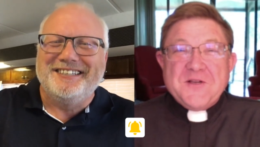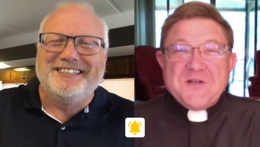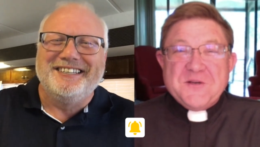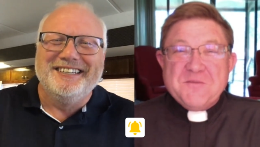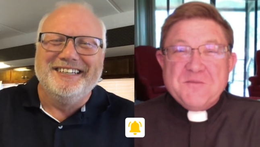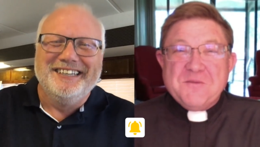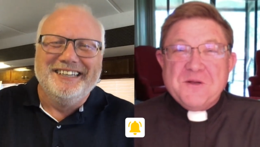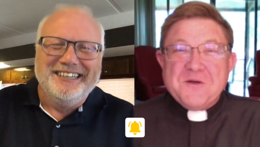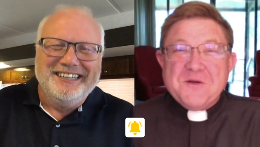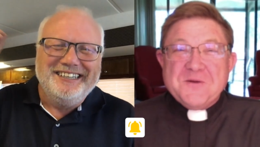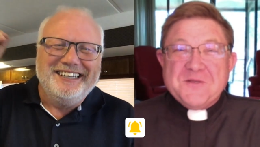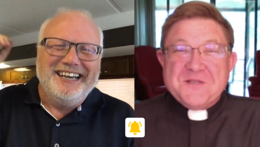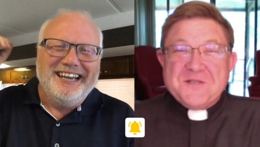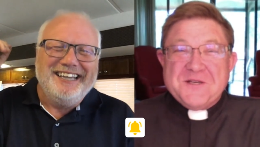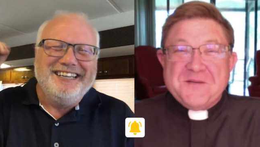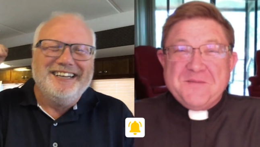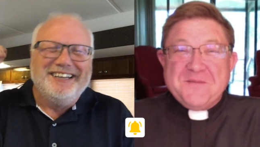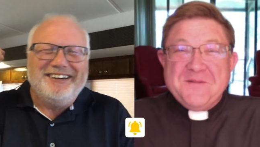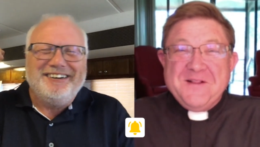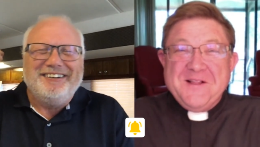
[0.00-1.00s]
Speaker 1: yes, blows
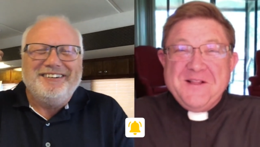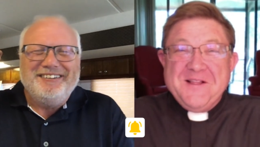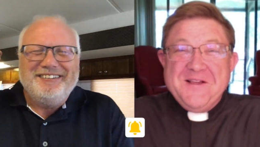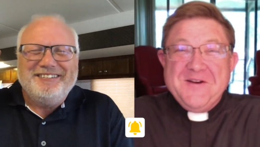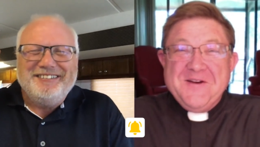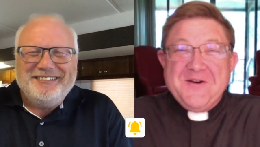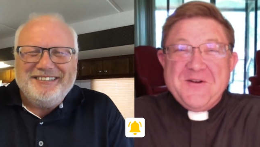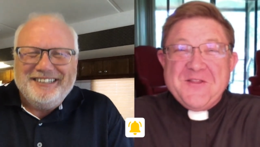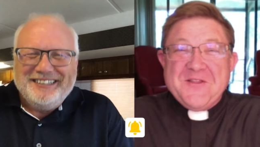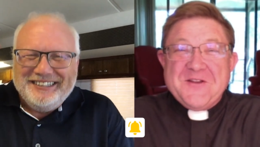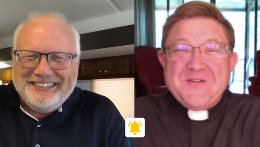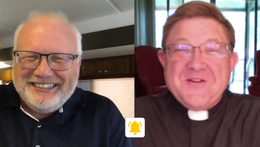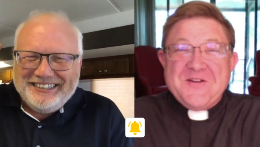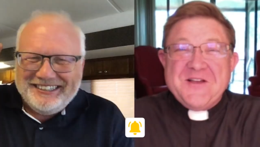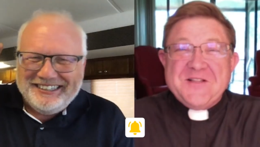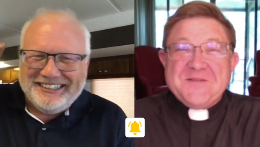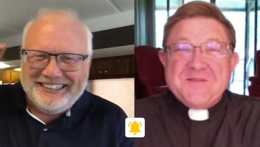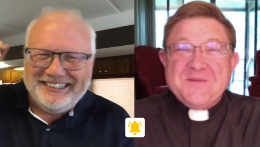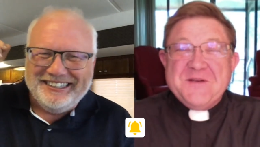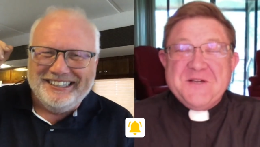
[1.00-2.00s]
up or the
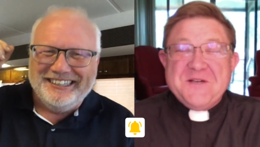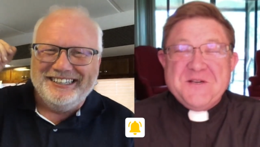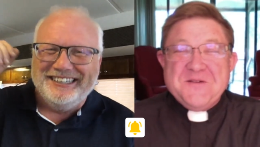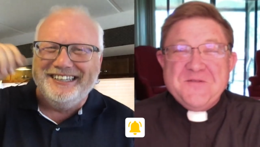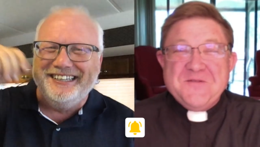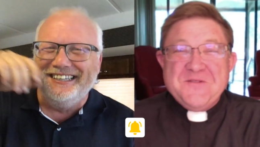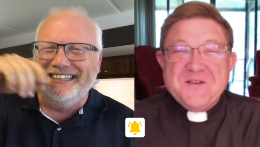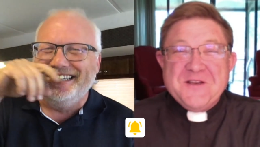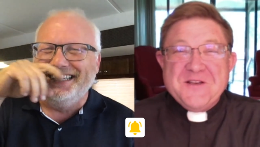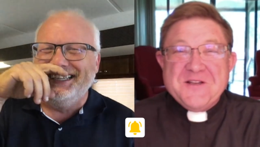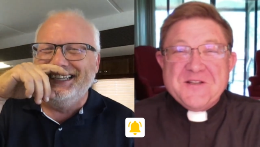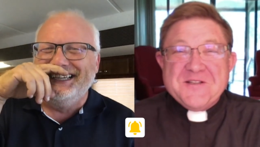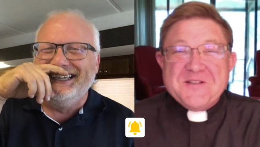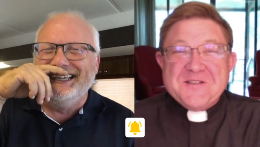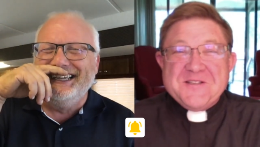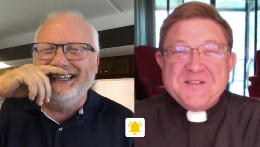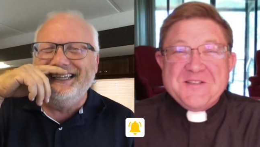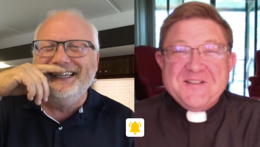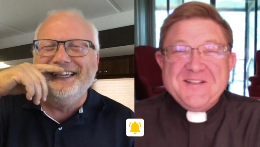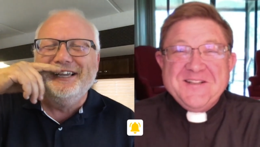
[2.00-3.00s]
transmission fails.
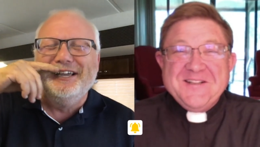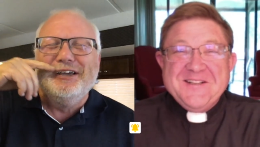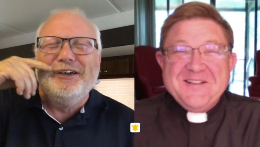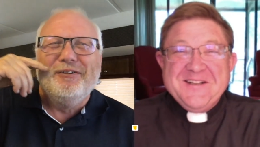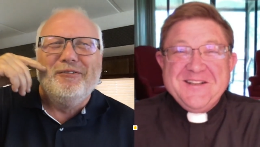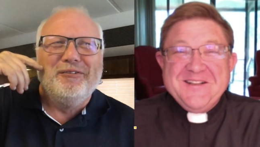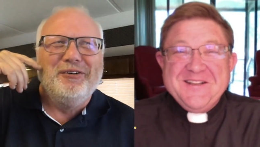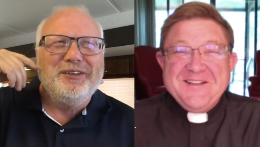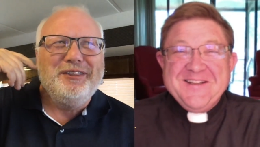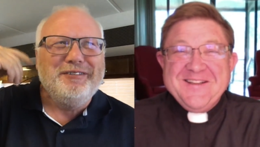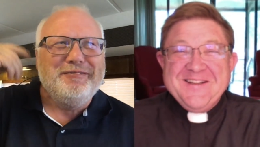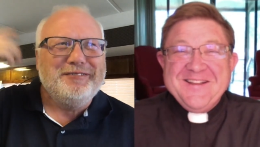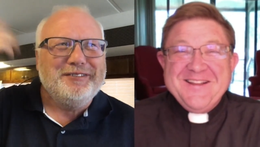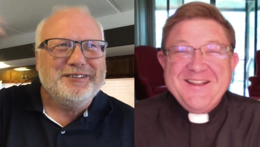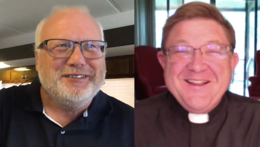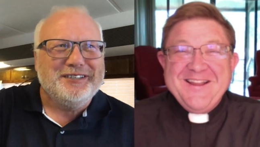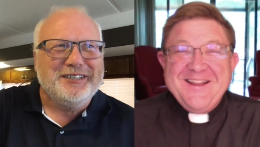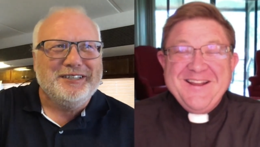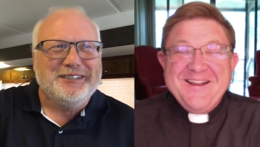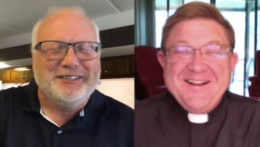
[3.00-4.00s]
Speaker 2: One of the
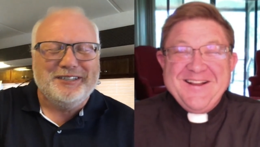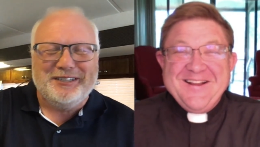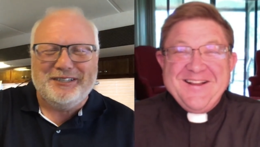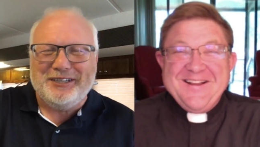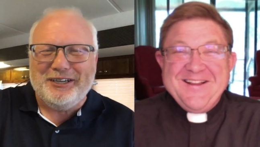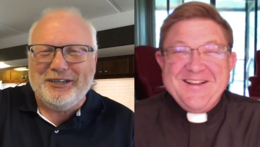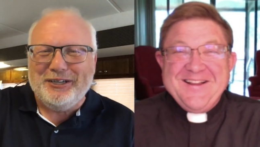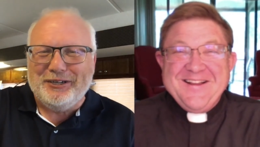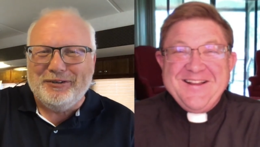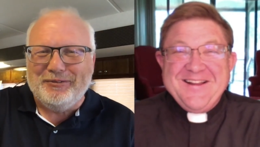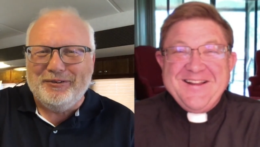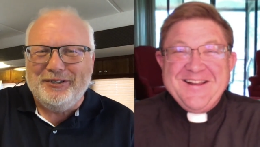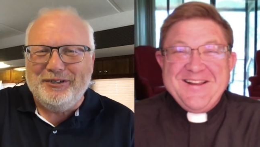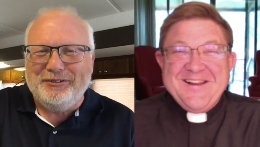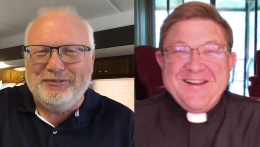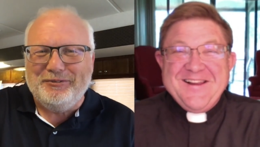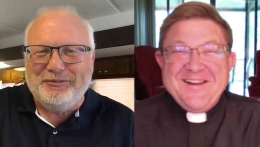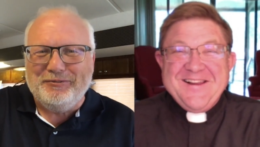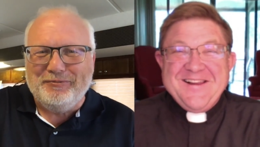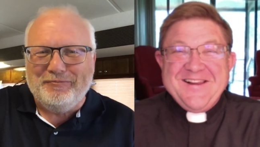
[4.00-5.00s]
first things they tell you when
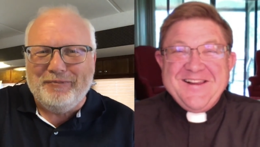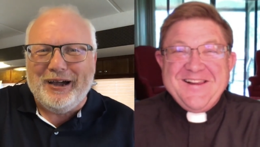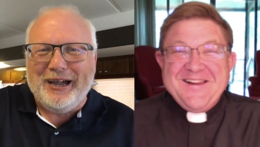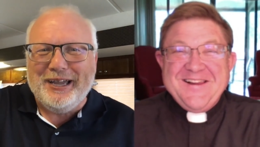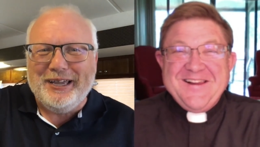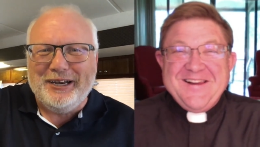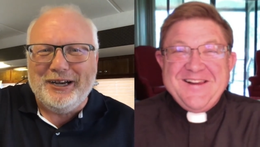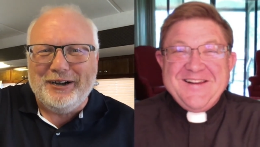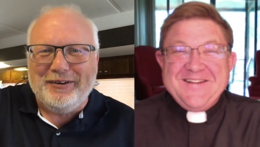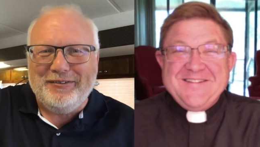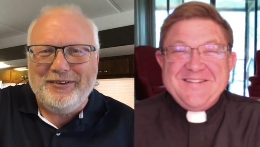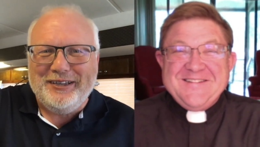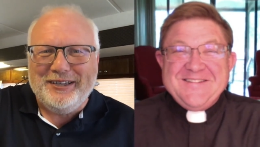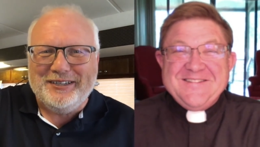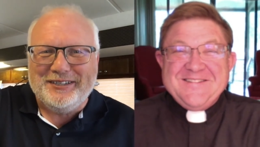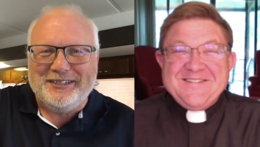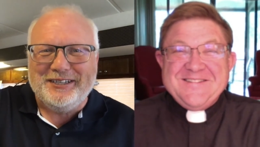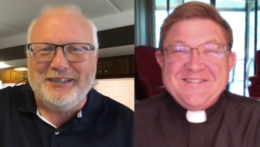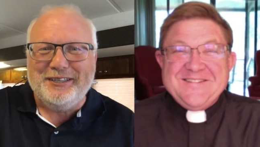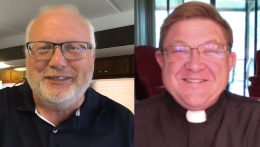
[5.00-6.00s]
you buy an RV
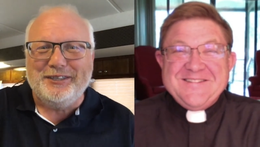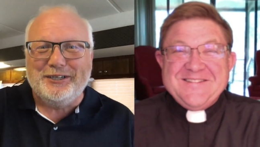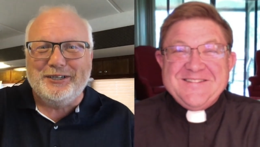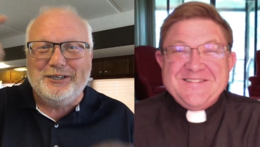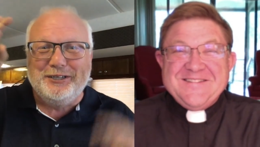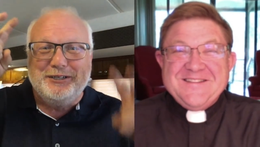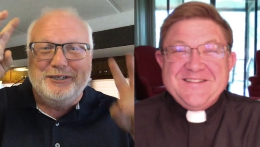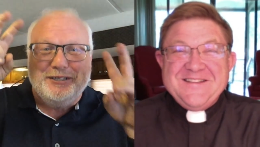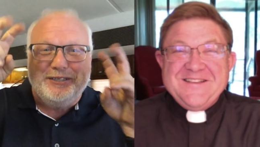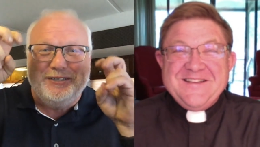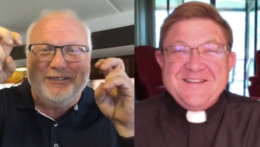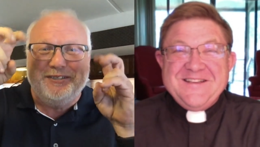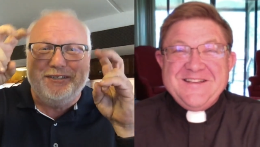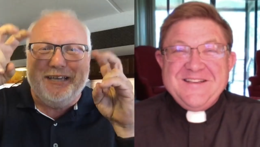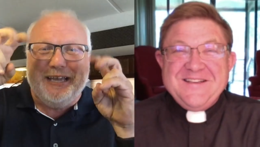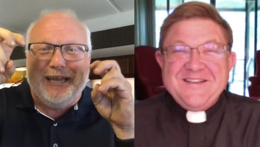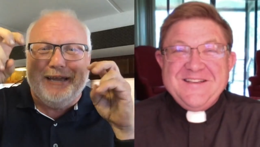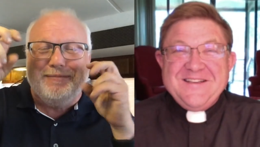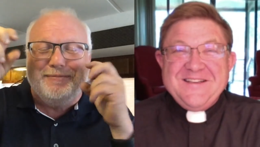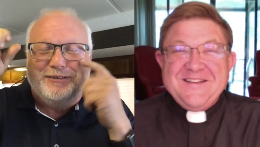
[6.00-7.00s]
is get the Good
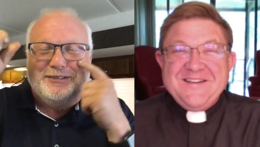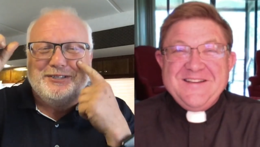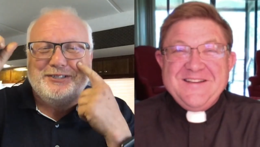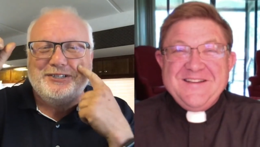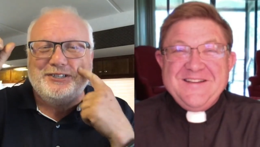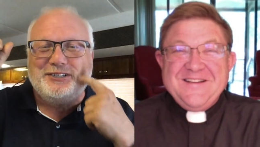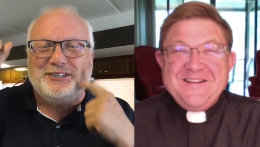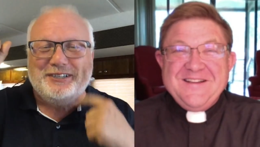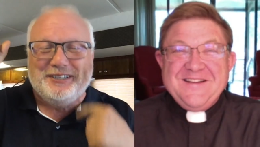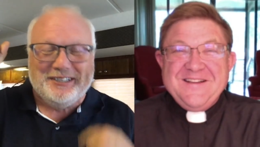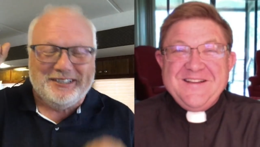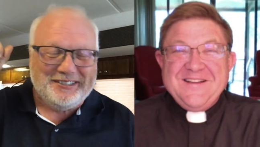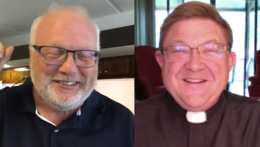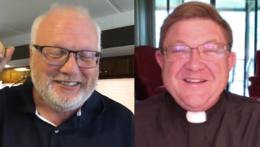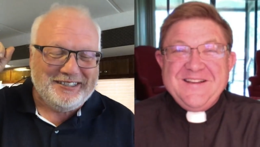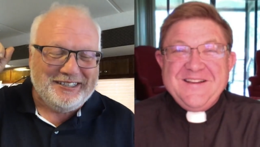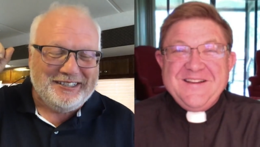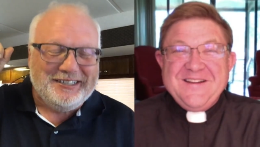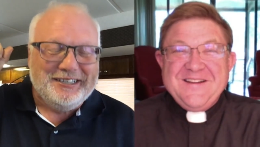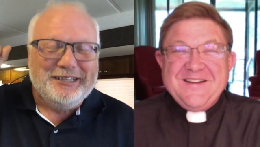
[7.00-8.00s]
Sam
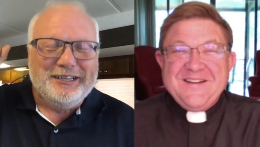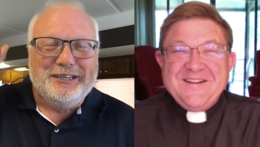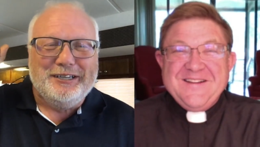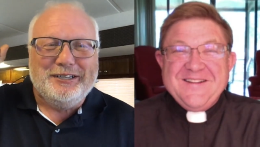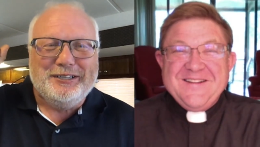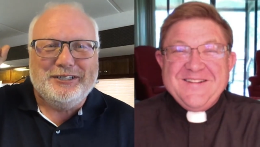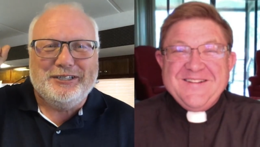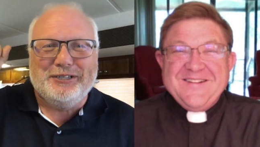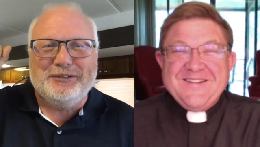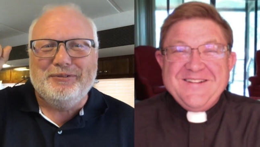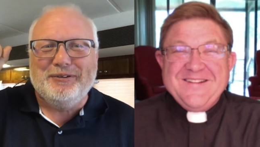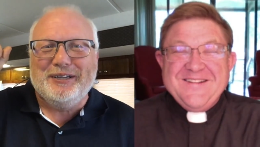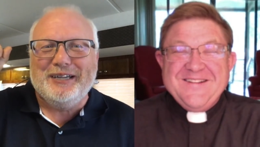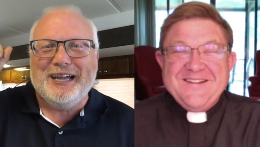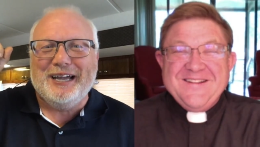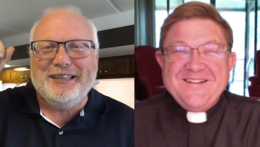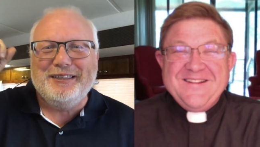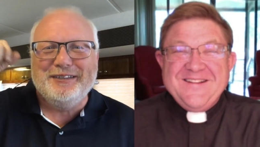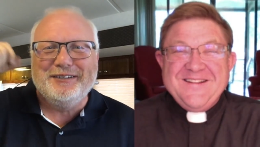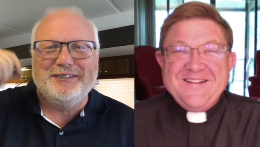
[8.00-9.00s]
insurance, and so
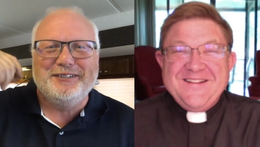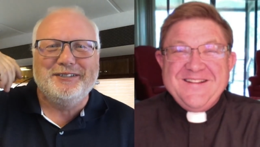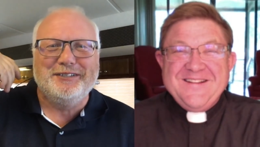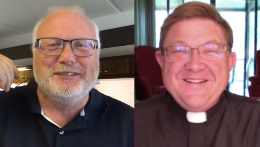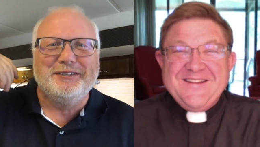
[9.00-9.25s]
we got this